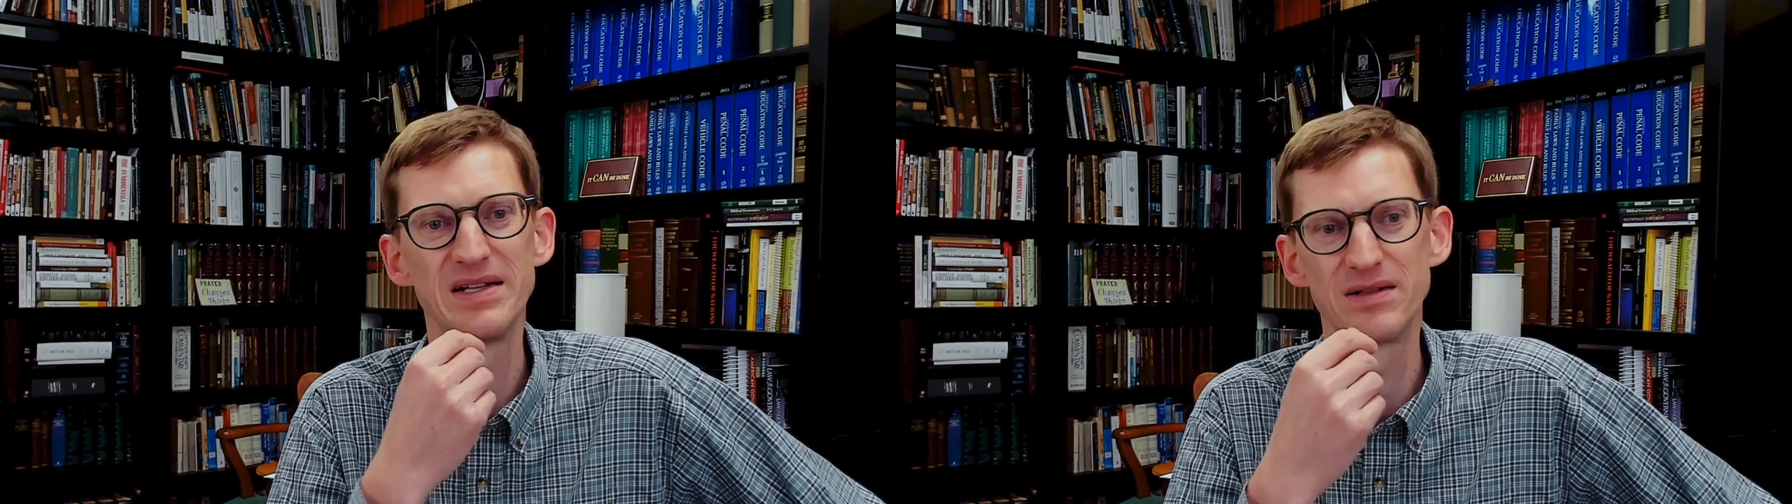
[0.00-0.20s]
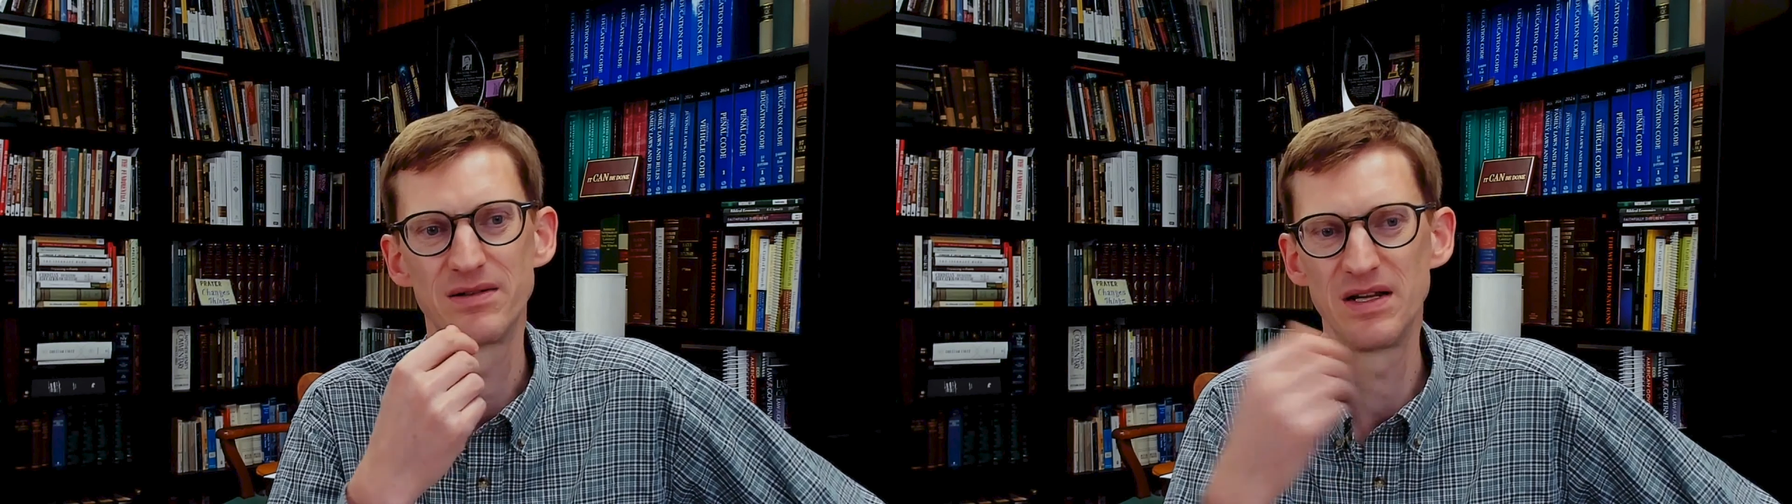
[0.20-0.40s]

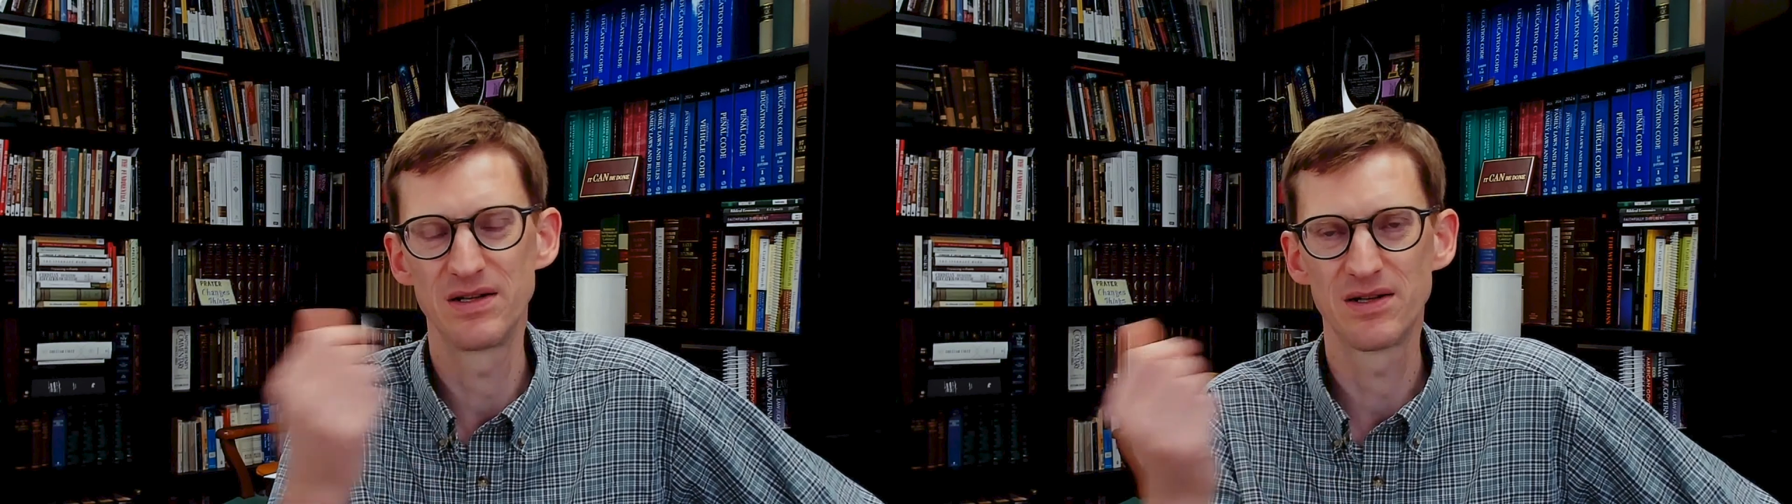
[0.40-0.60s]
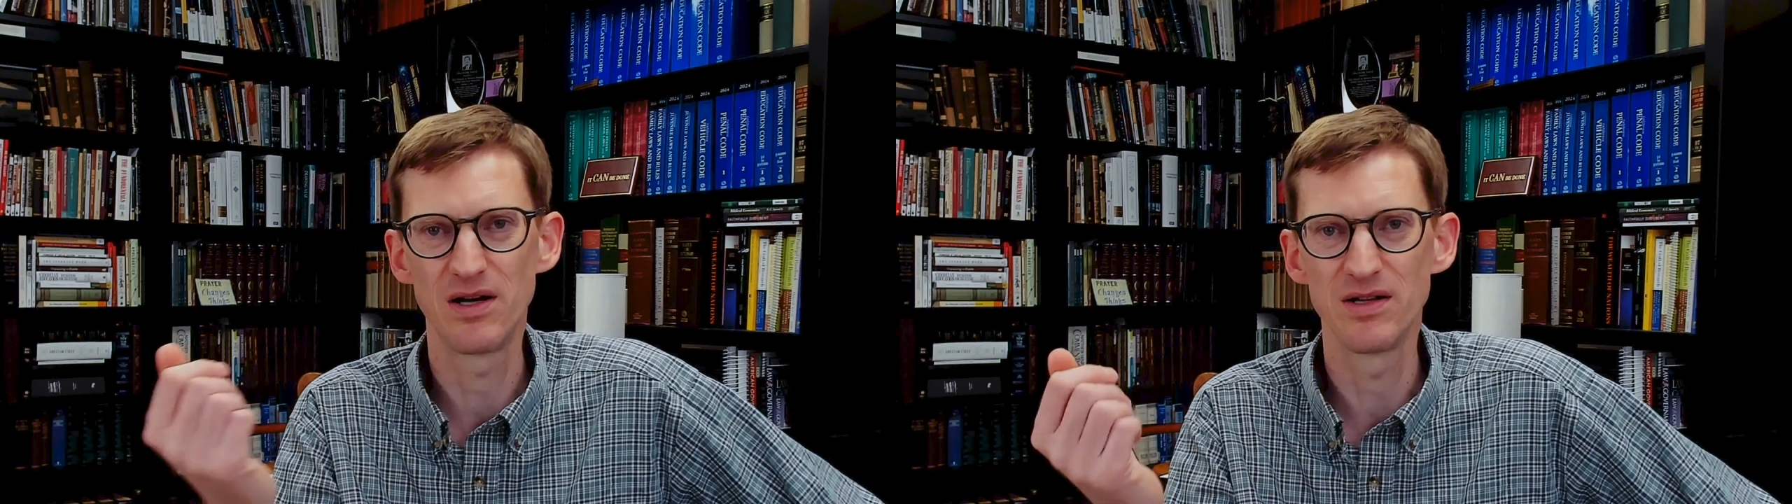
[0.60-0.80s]

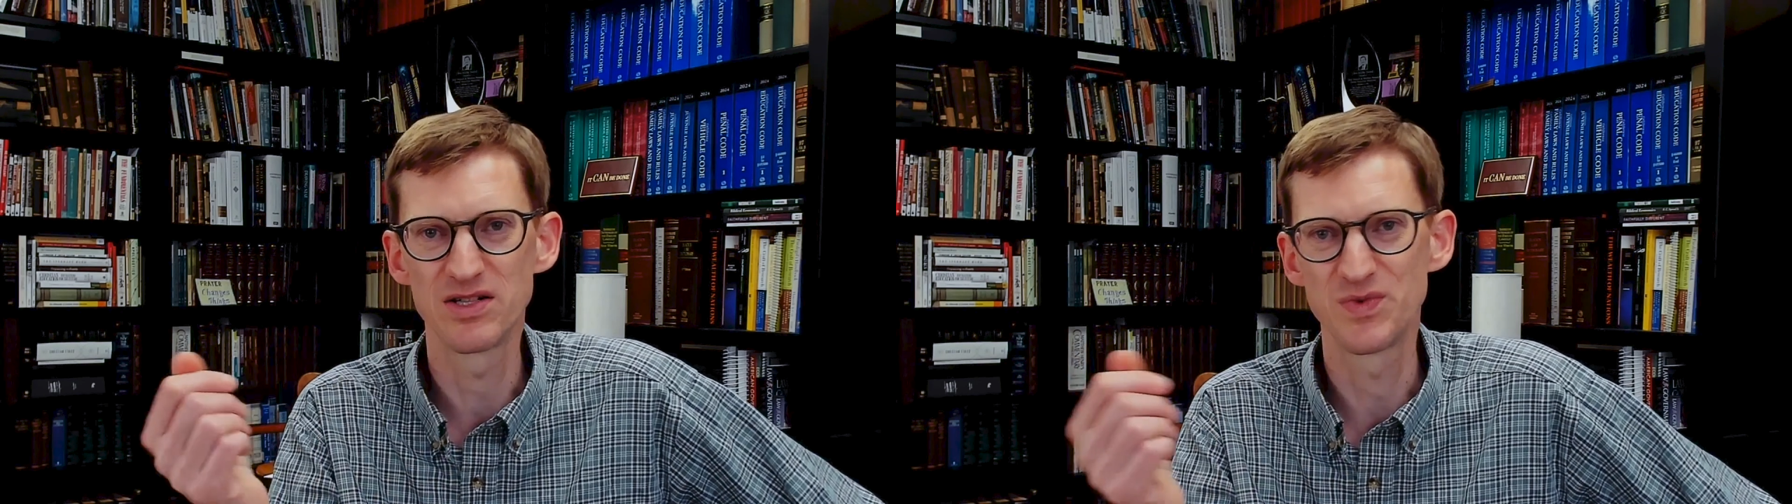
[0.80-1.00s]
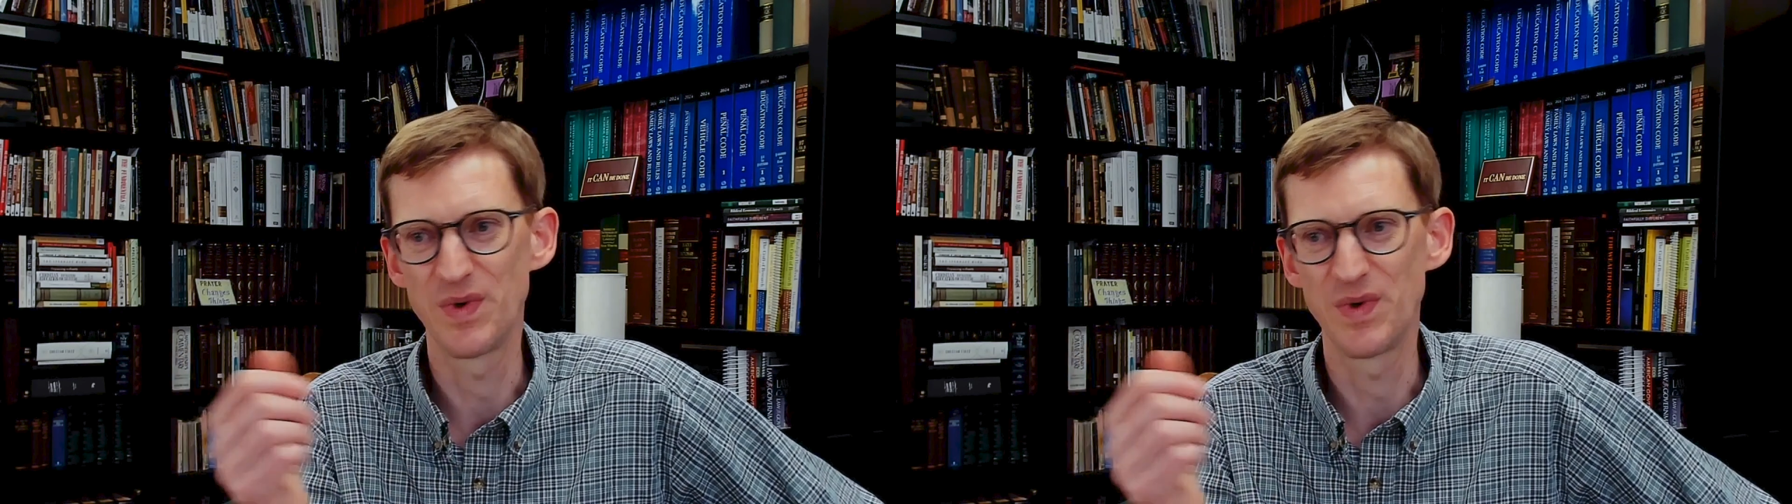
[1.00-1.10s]
in college,